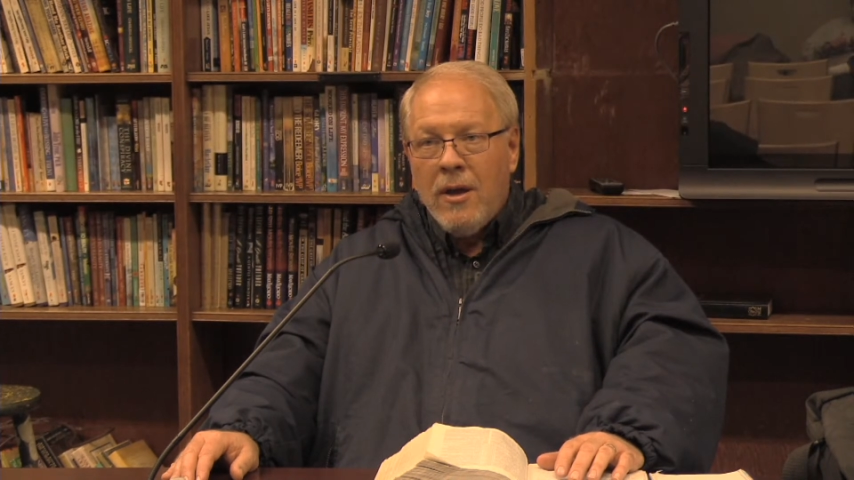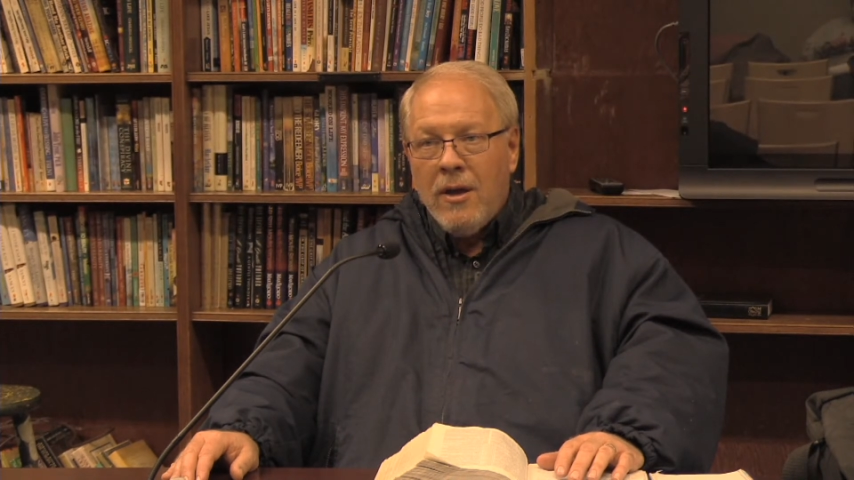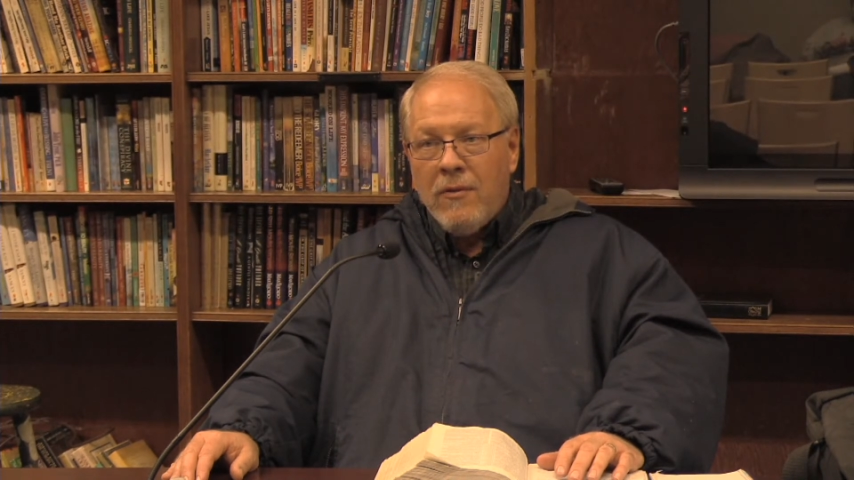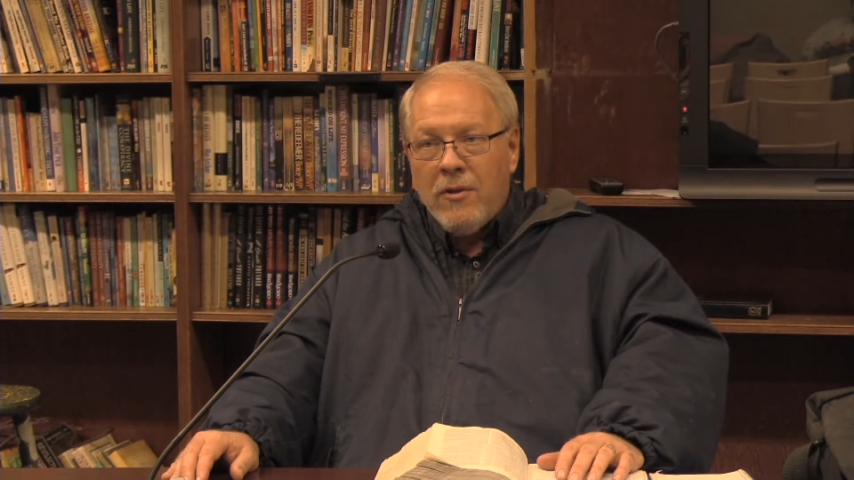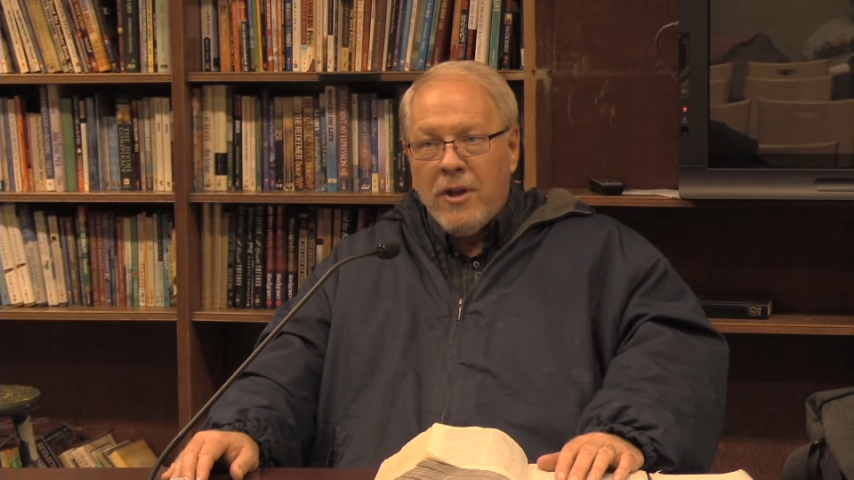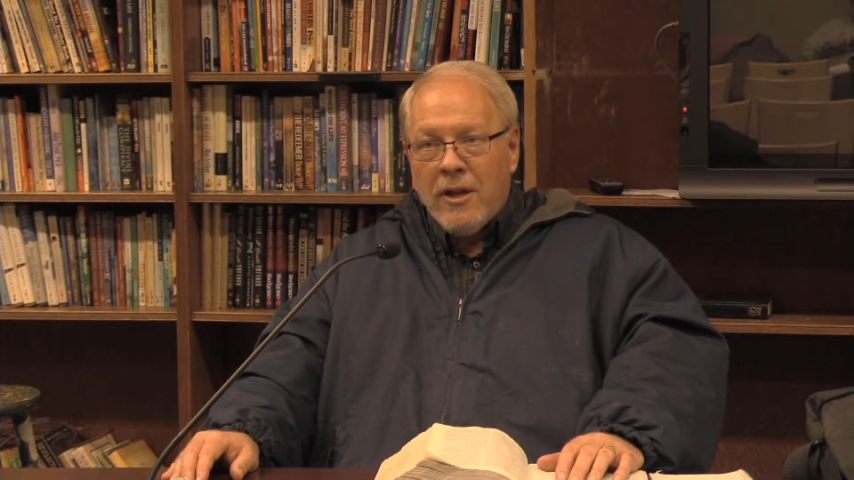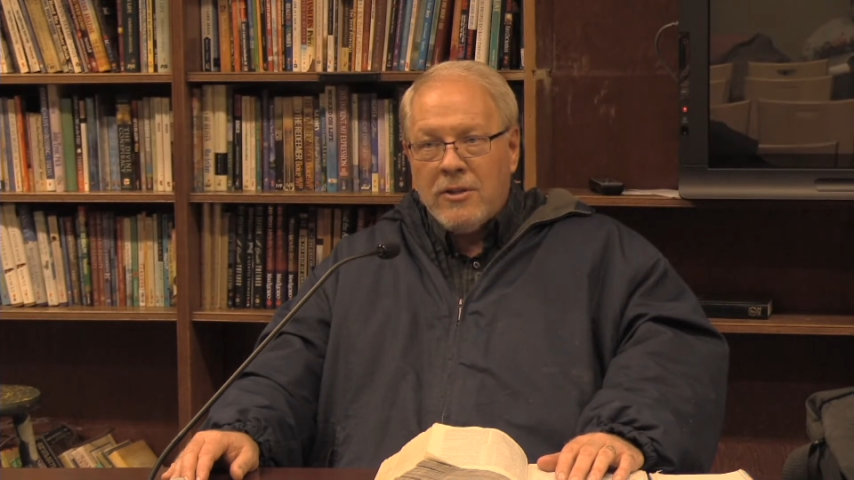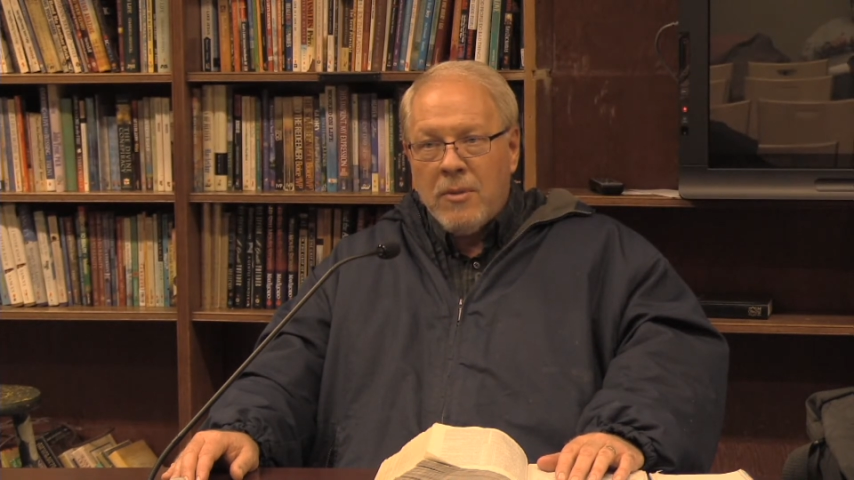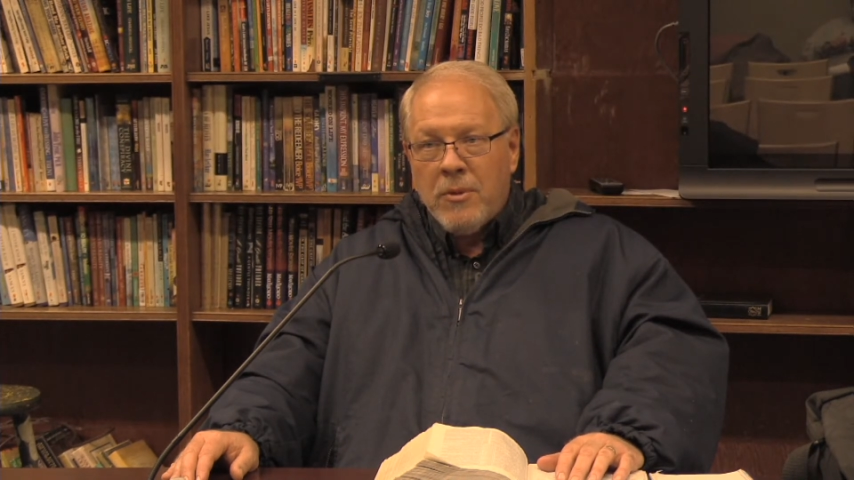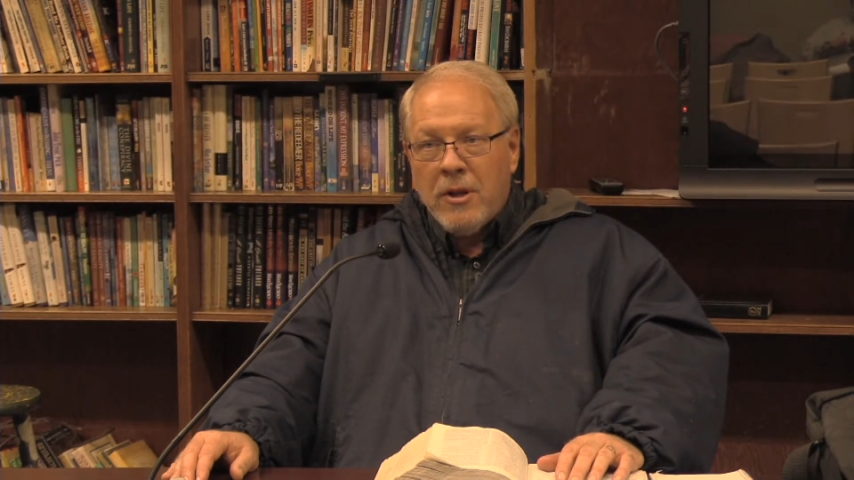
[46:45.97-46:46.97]
if you take
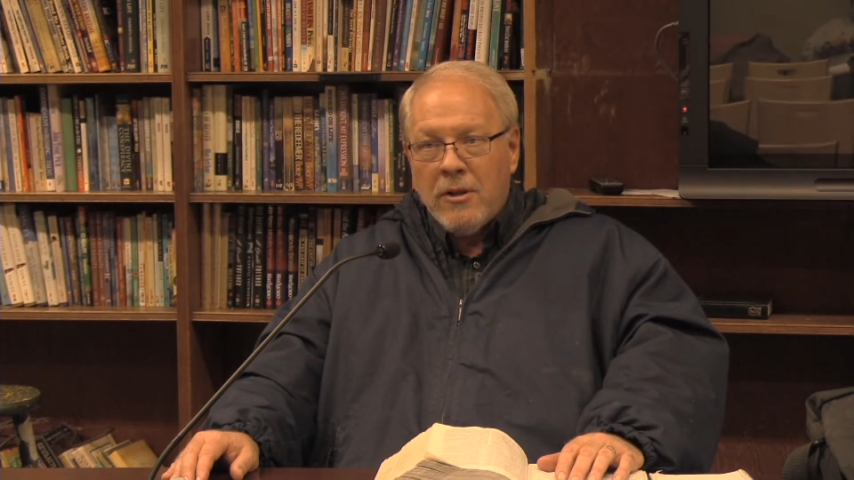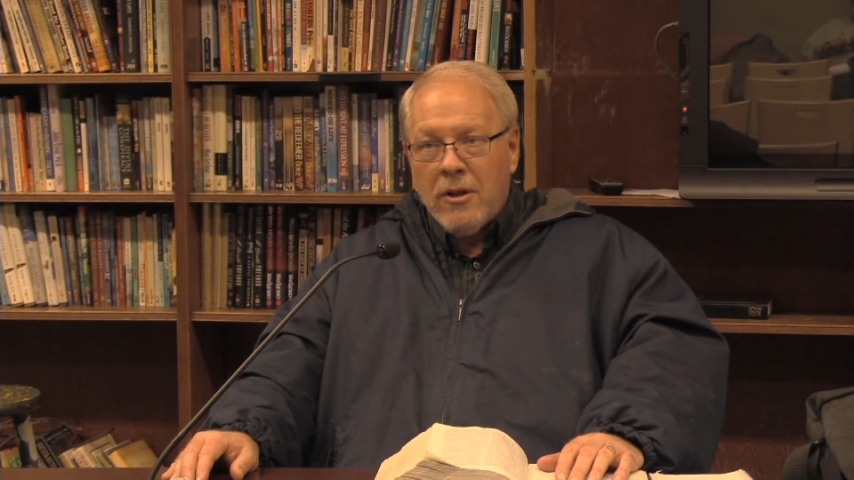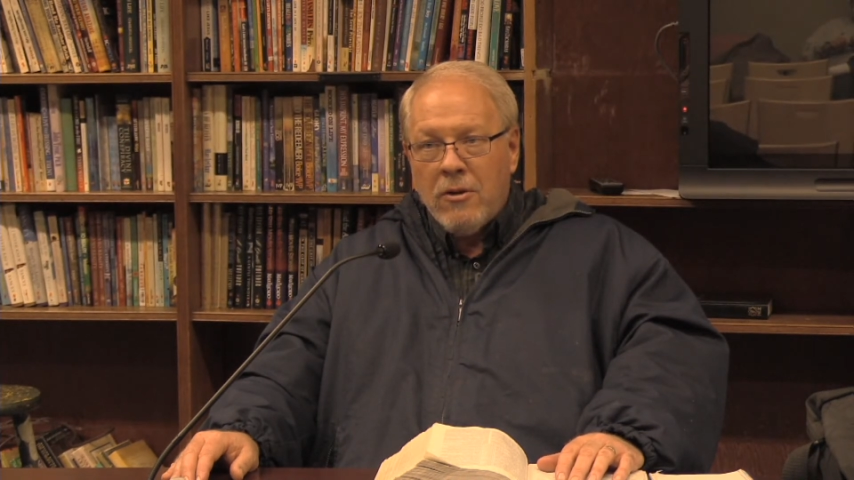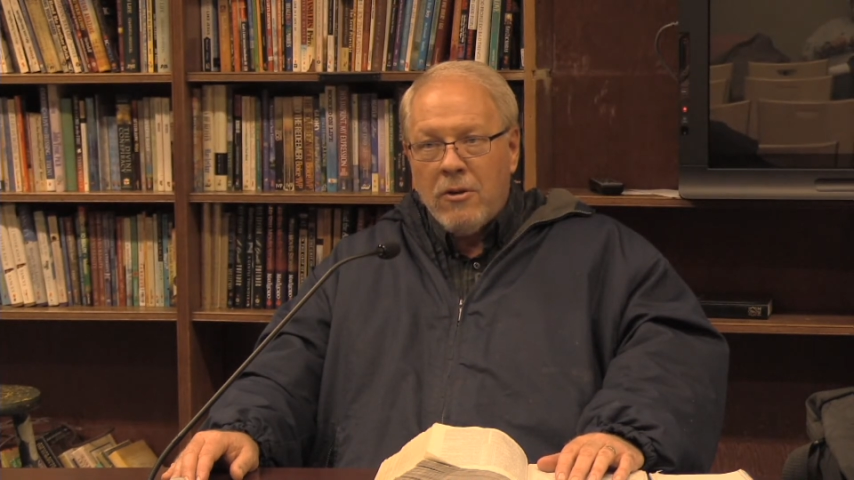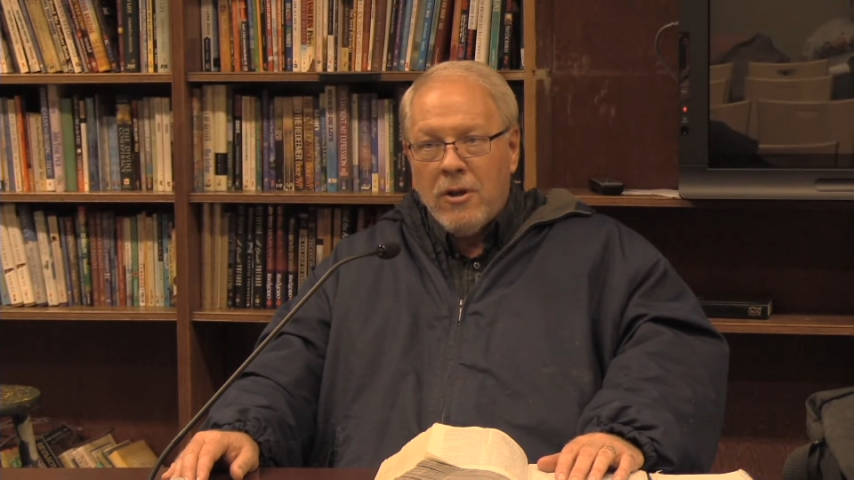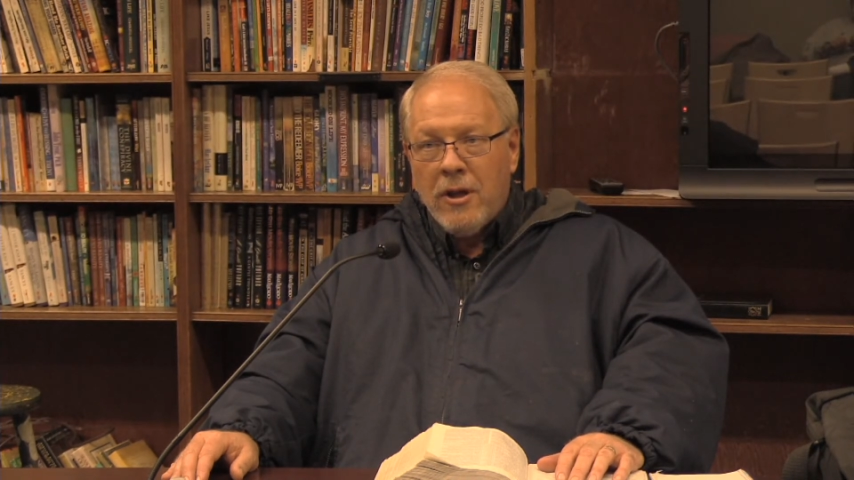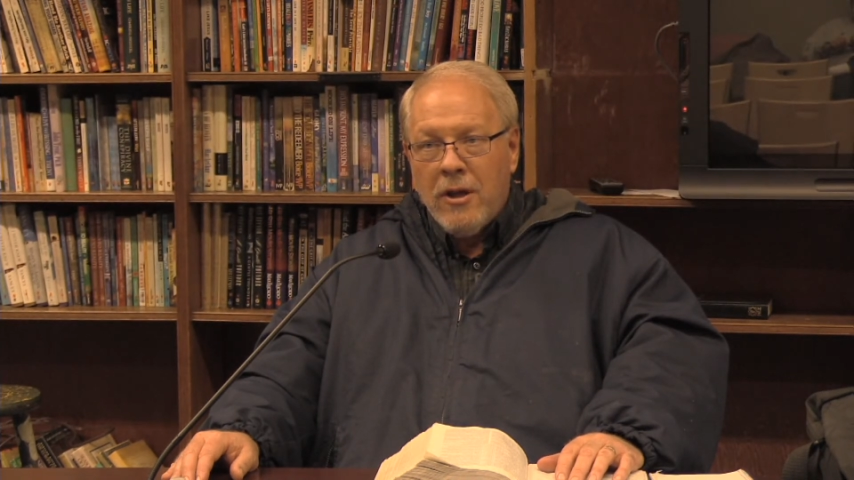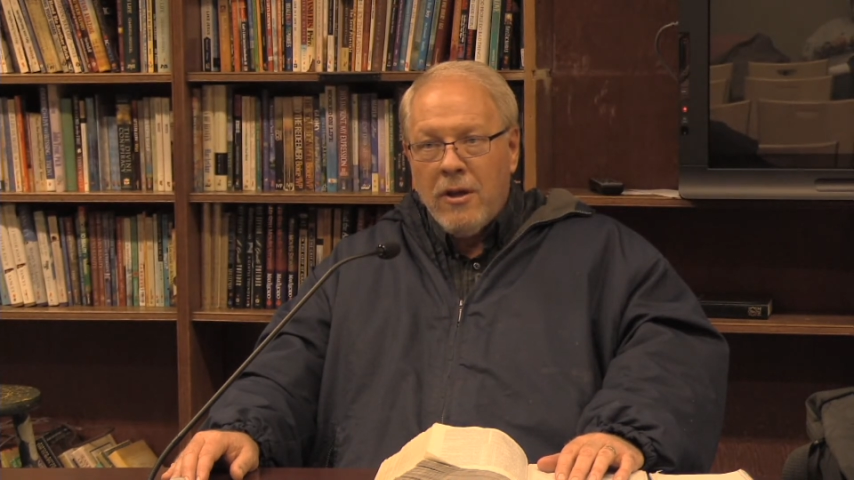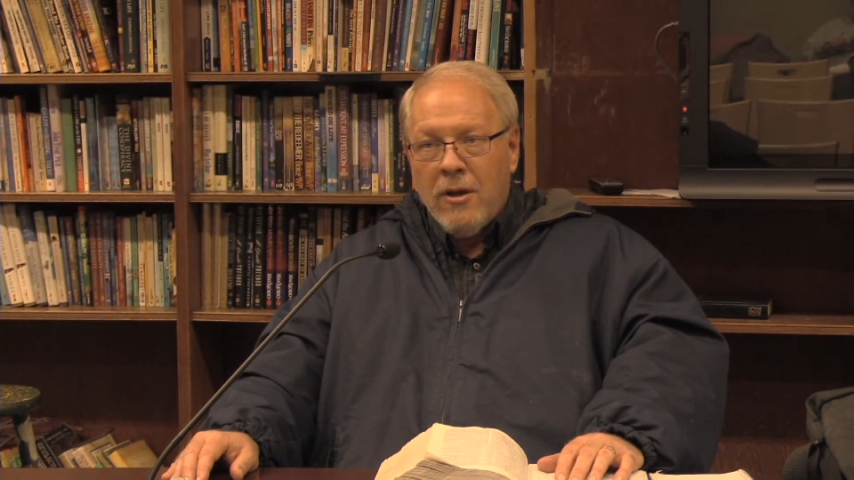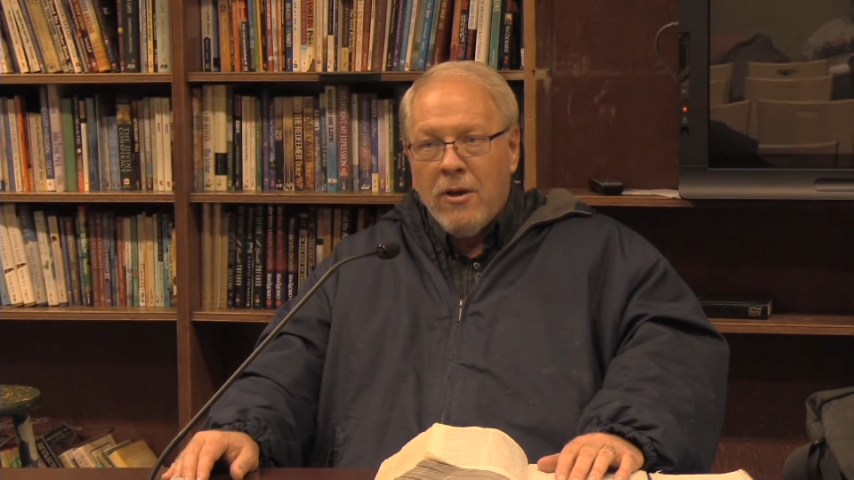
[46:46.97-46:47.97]
something literally